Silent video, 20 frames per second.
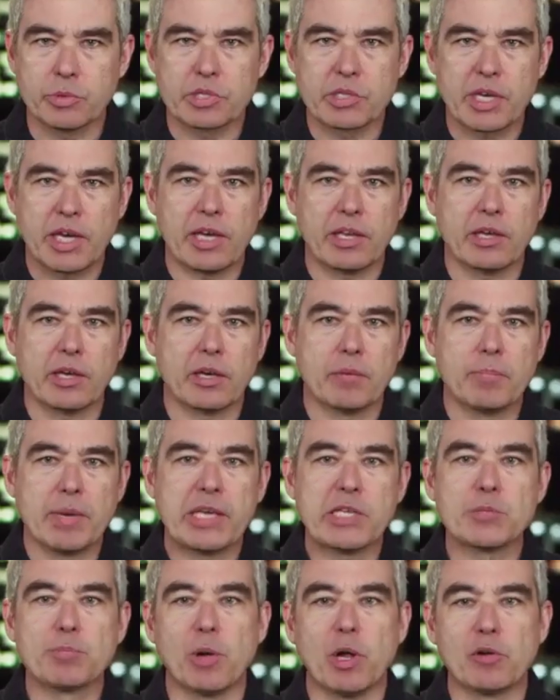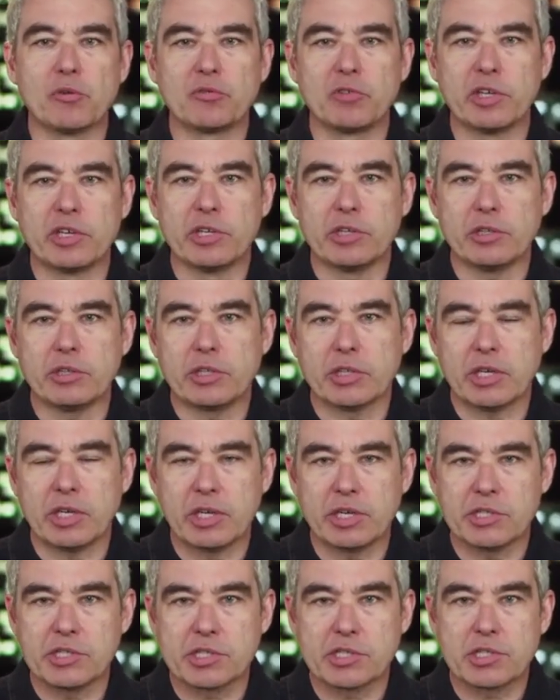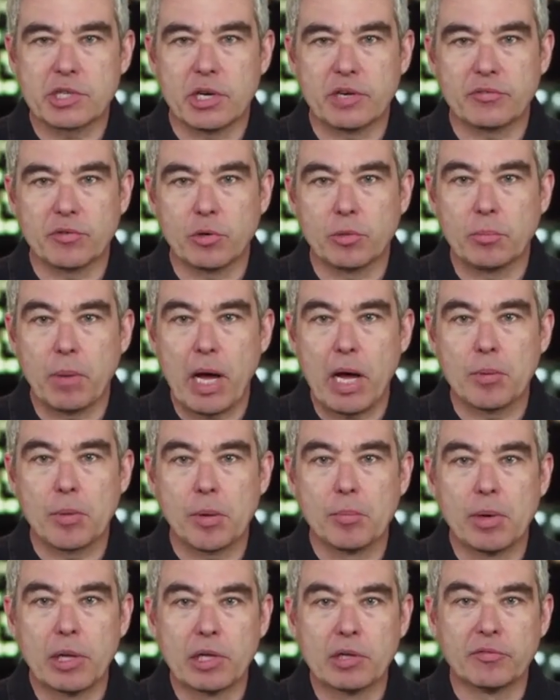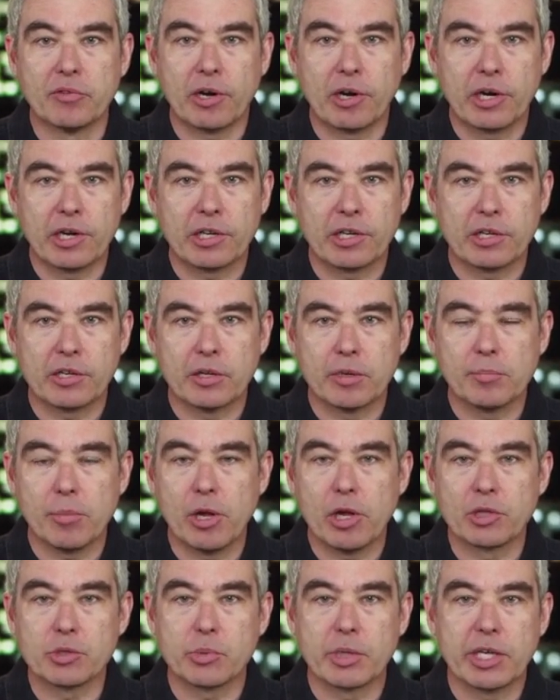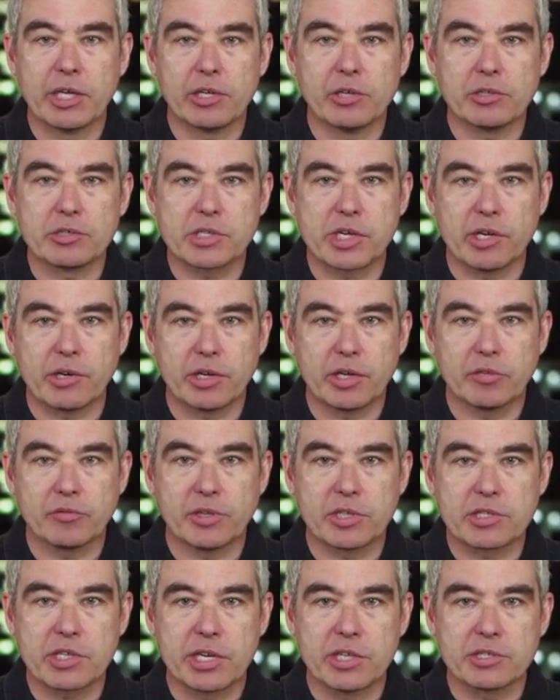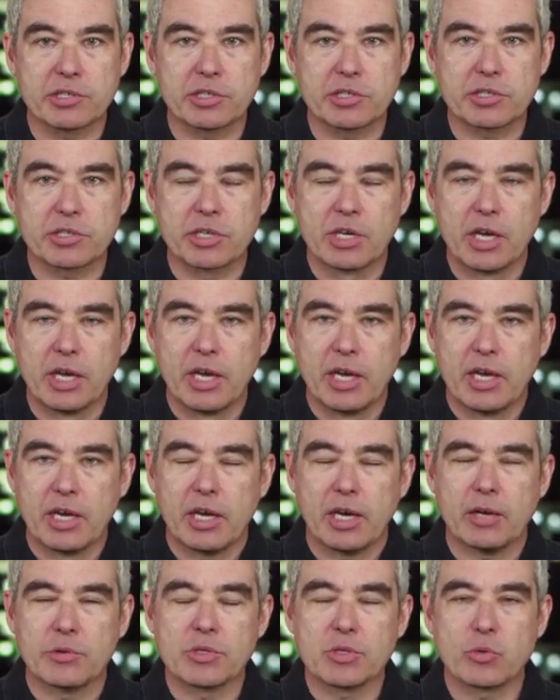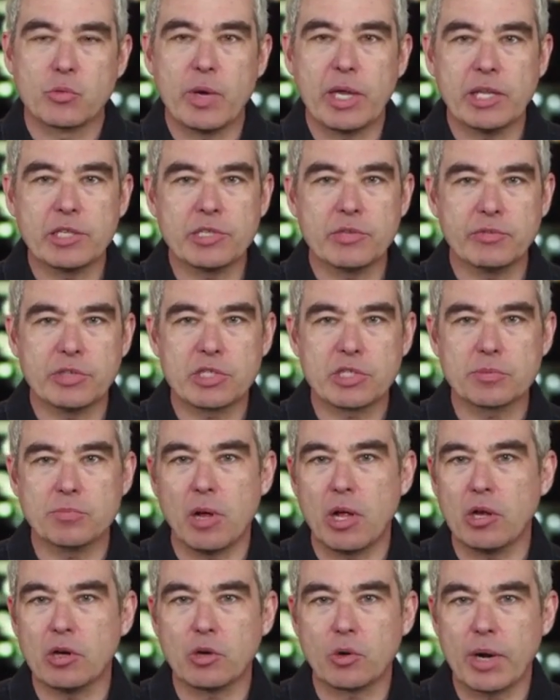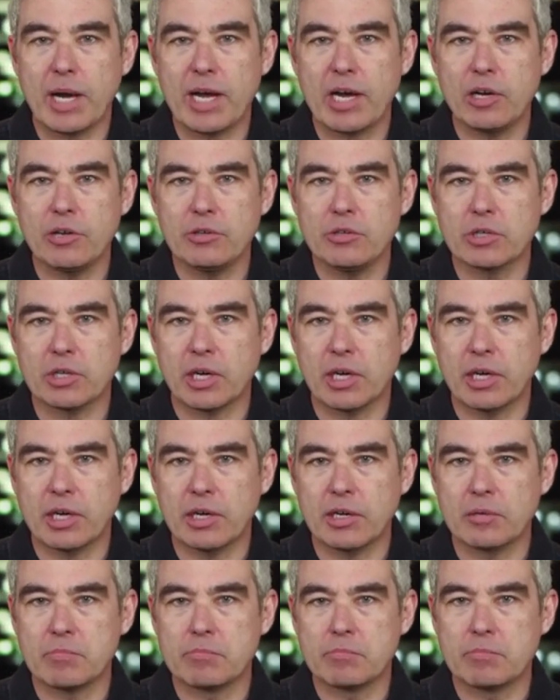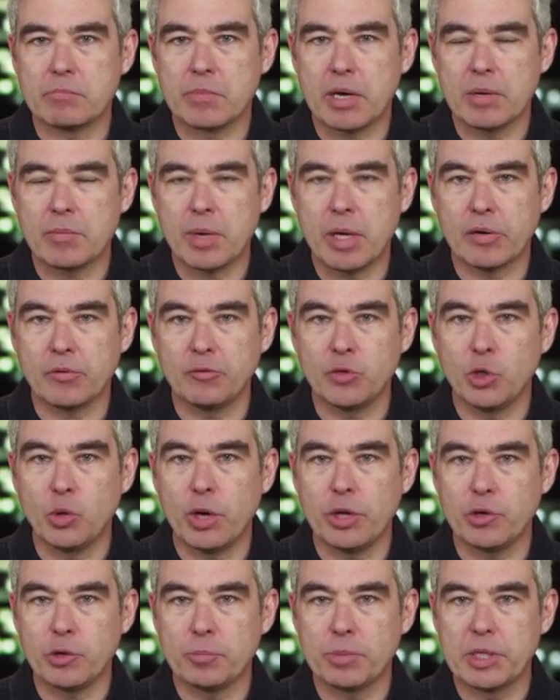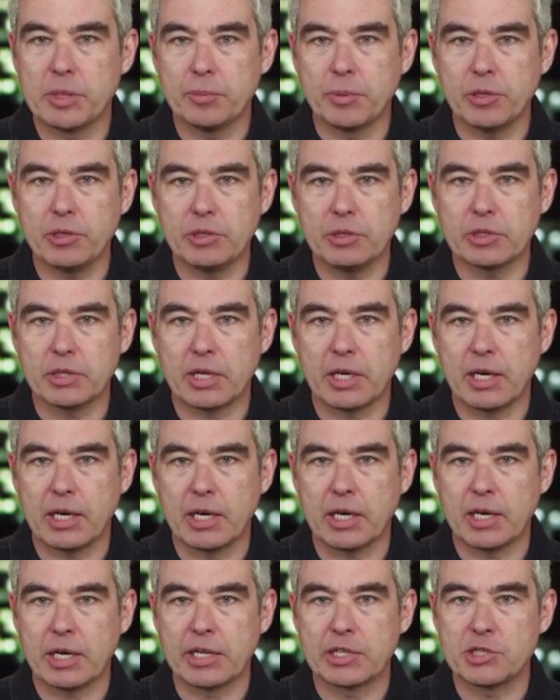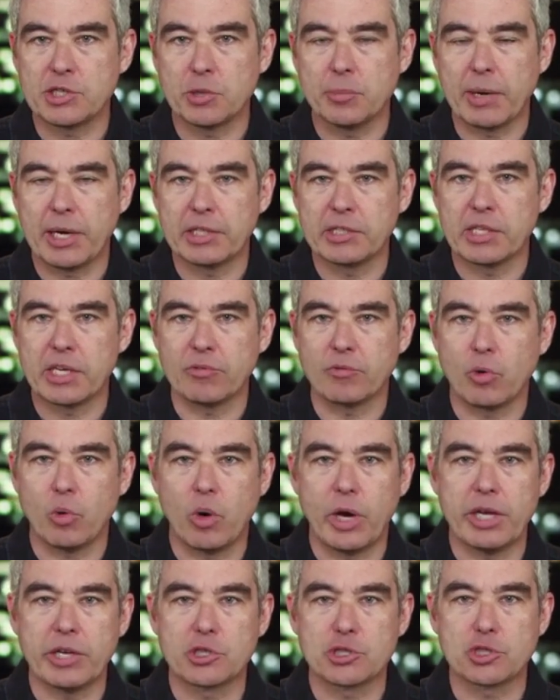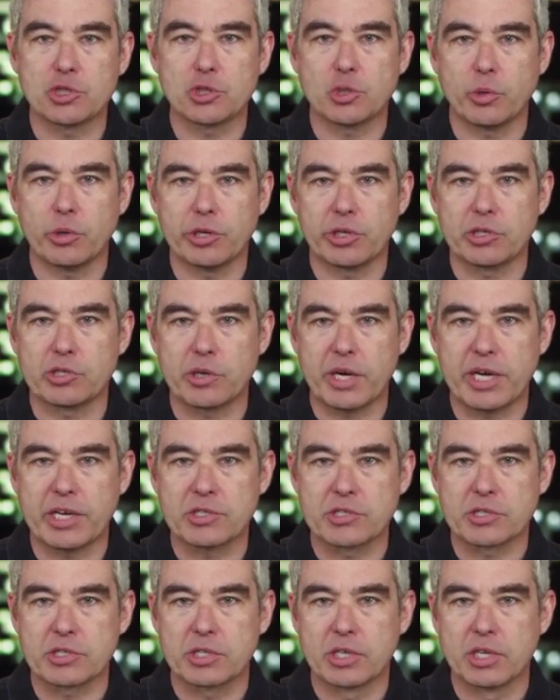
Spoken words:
at a baseball field just off Obama Boulevard in the Baldwin Hills area of Los Angeles. It was a relatively small crowd, a few hundred people, and Joe Biden gave quite a short address.